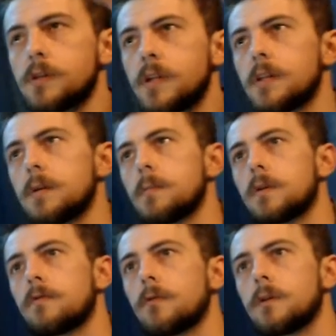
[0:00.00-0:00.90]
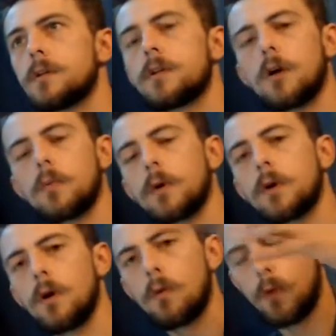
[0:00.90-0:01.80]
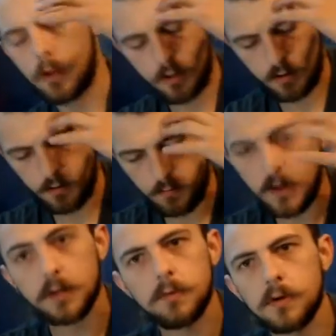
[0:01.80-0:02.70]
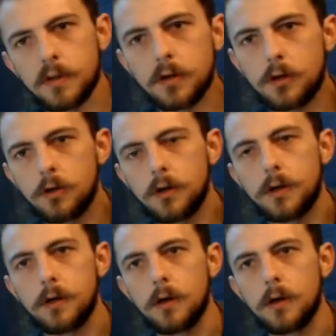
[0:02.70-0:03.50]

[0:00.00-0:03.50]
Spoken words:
systems for determining what makes music good,